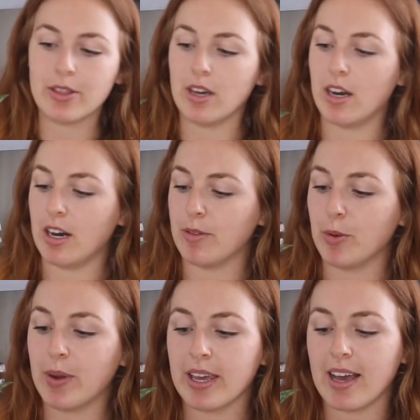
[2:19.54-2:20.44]

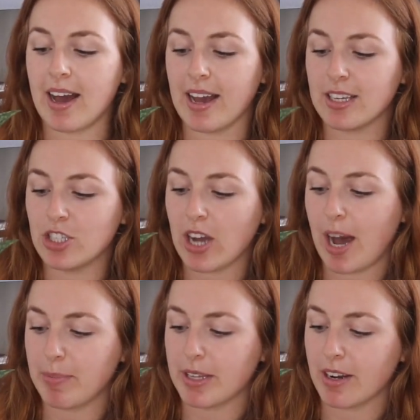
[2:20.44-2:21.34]
the way I
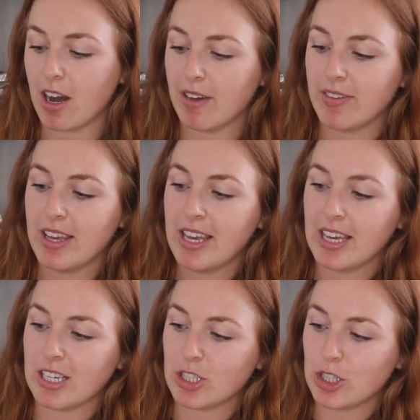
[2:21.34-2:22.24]
chopped it off,
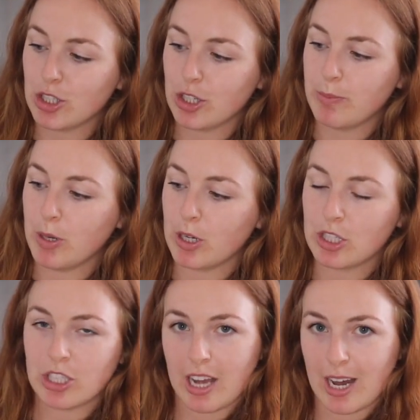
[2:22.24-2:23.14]
it should
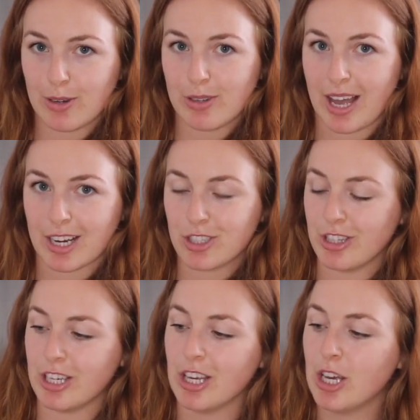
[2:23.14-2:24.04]
push out
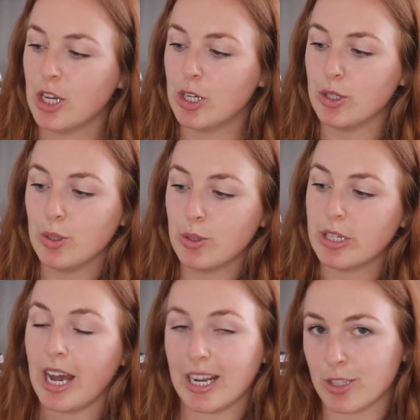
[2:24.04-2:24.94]
actually new
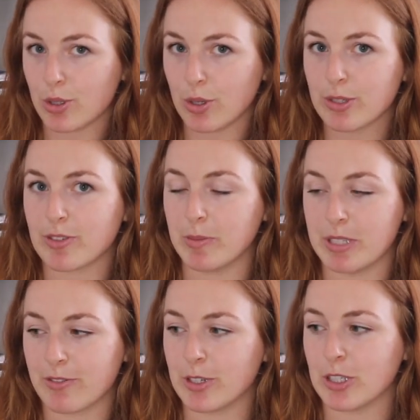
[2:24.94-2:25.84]
tendrils from
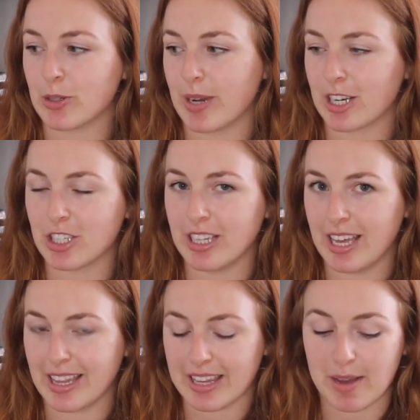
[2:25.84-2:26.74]
different direction
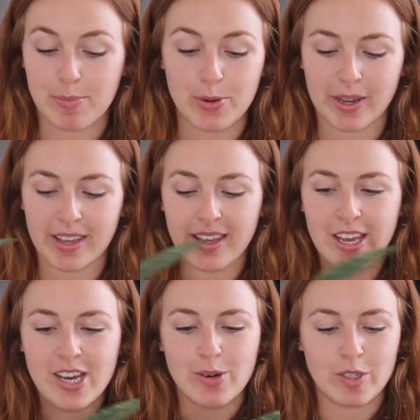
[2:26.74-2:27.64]
at that point,
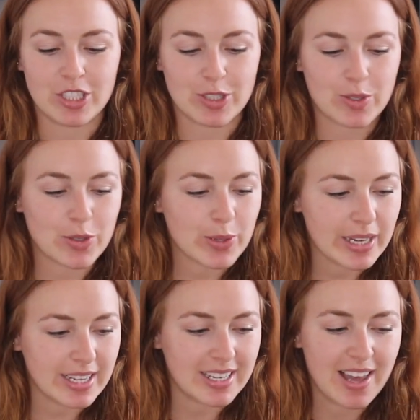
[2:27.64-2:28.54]
which is
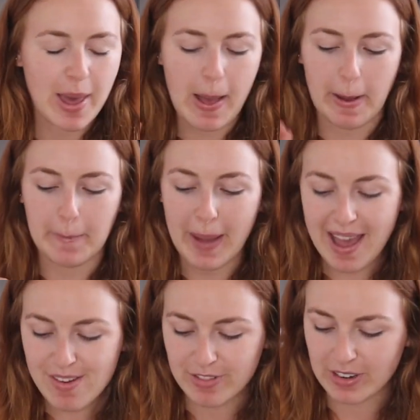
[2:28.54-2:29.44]
great.
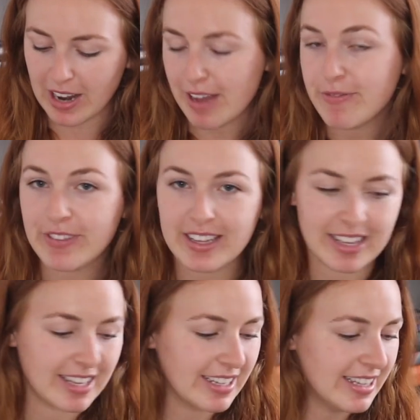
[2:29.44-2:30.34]
However, I'm
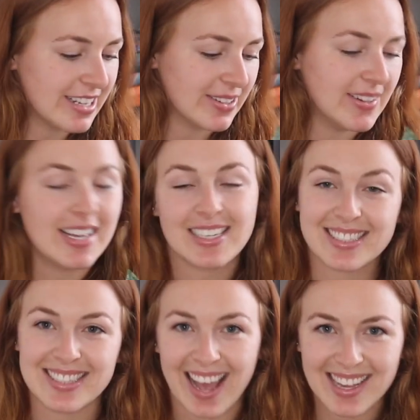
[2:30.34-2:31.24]
feeling a little
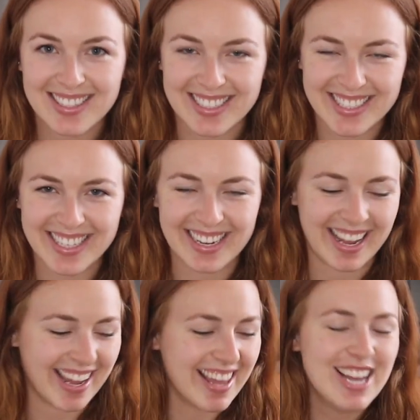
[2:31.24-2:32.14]
sassy
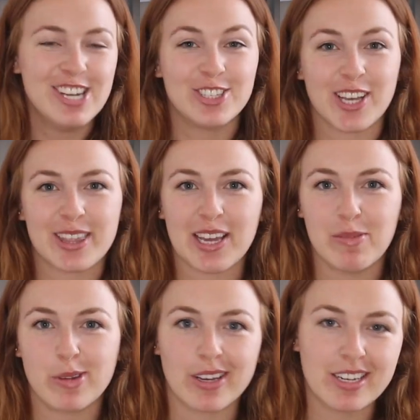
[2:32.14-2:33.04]
today, so I think
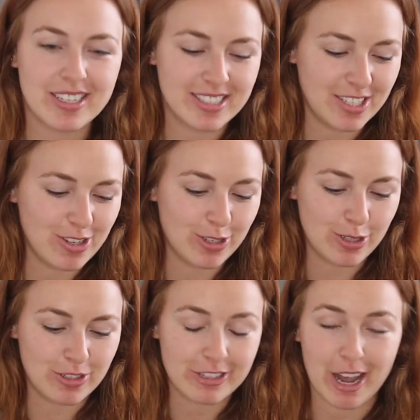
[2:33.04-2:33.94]
I'm gonna continue
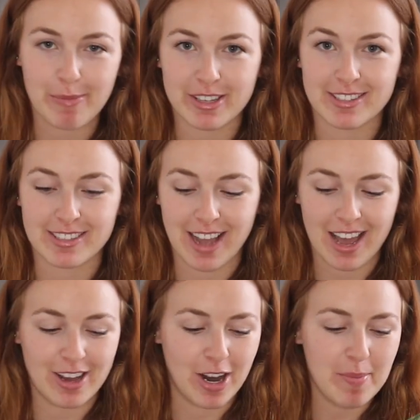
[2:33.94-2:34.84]
to chop this
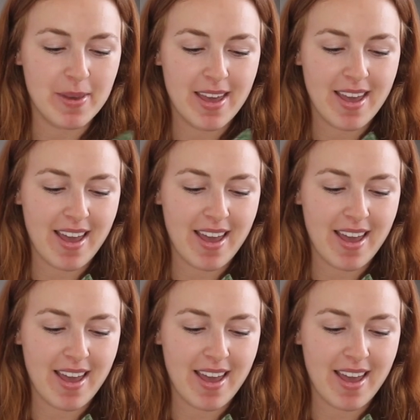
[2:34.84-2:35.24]
guy up